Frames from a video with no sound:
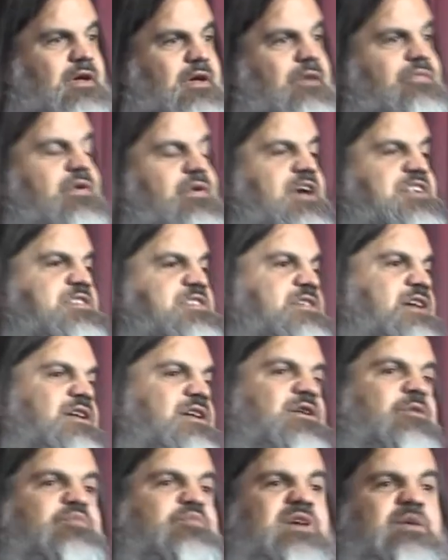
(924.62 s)
If you ask
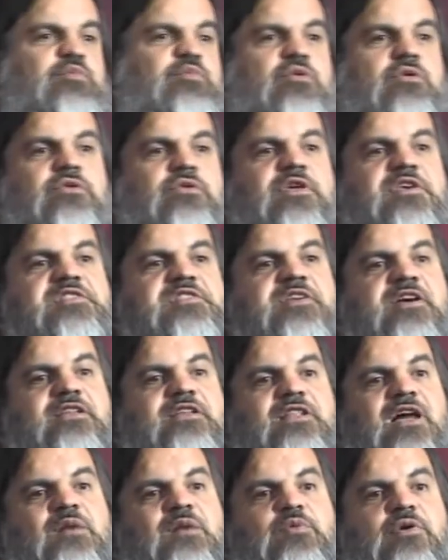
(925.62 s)
younger people, they say a
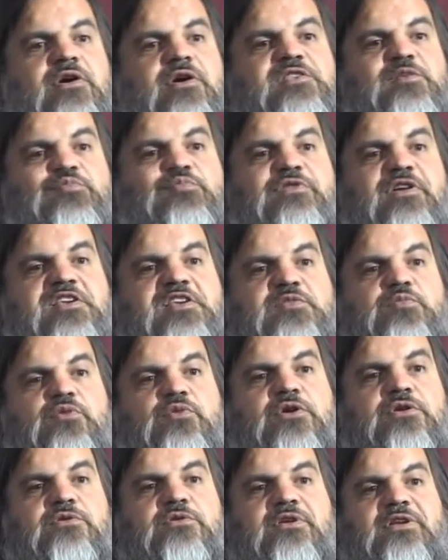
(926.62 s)
library is a place
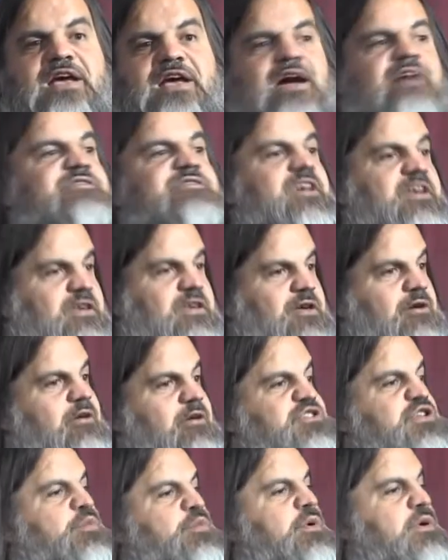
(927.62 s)
where you can have
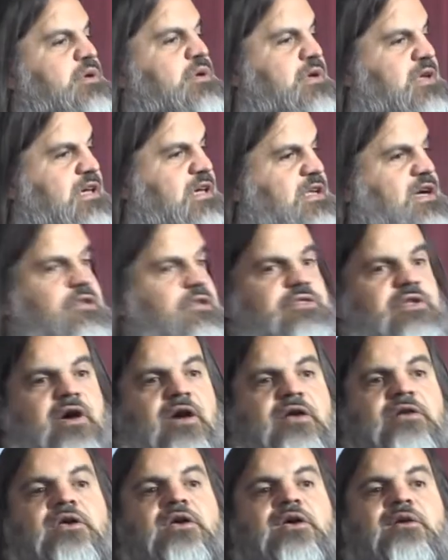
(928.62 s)
technology, where you can get
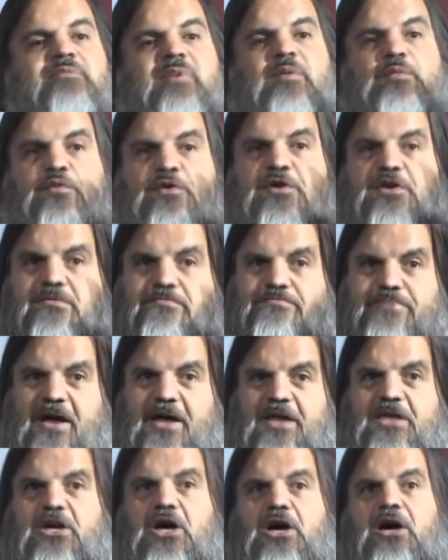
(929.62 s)
online, maybe where you can
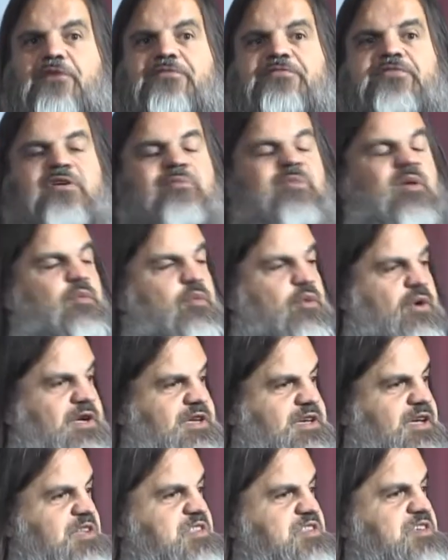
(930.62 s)
buy coffee, maybe where
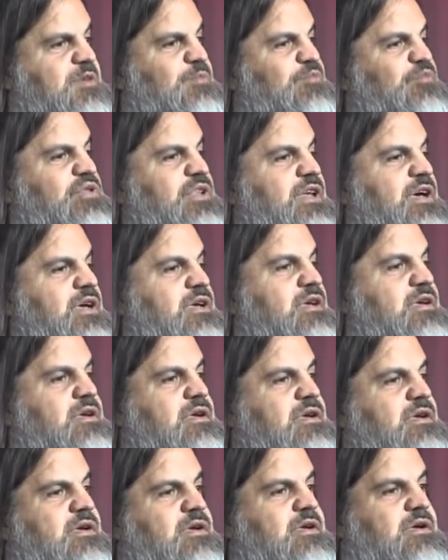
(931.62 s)
kids can play.
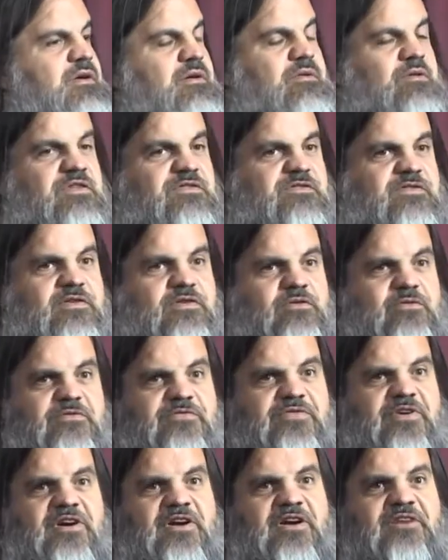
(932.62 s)
We have two
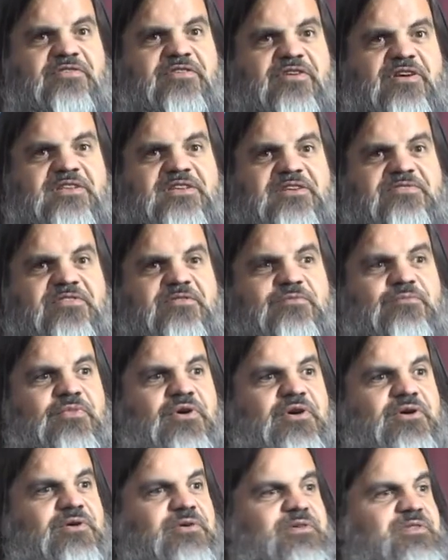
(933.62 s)
very, very different
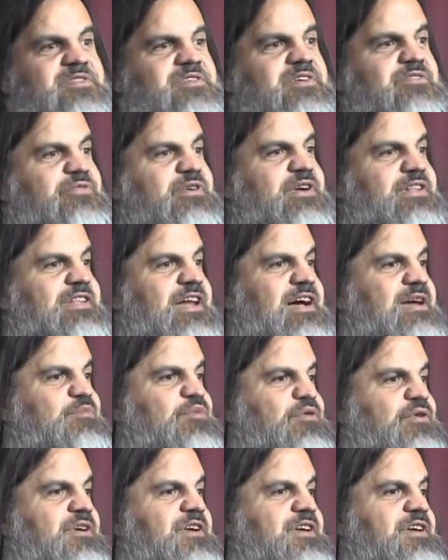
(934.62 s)
modes of what a
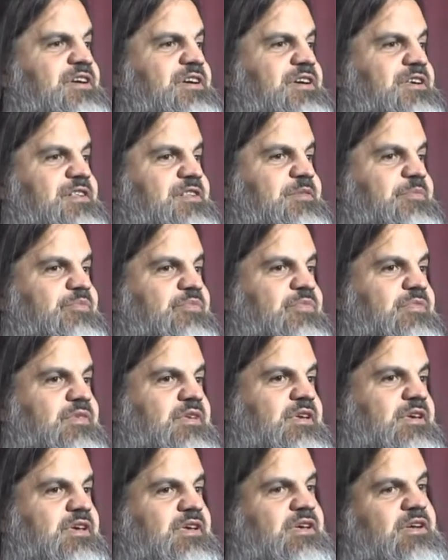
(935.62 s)
library is.
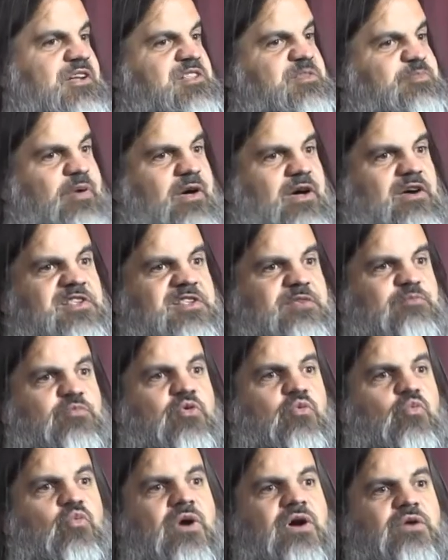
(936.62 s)
It's
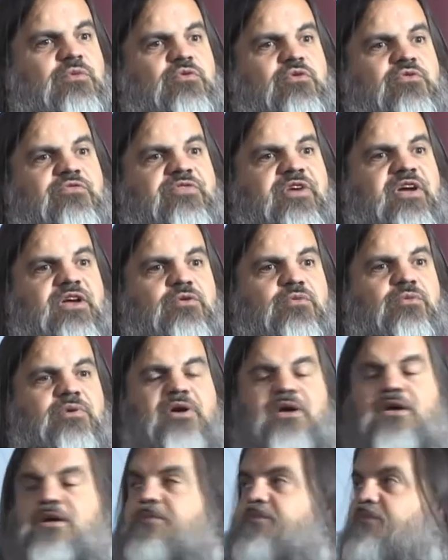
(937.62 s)
possible one will fade
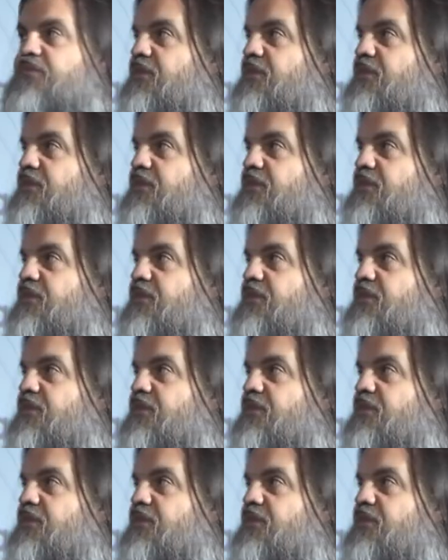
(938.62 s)
away.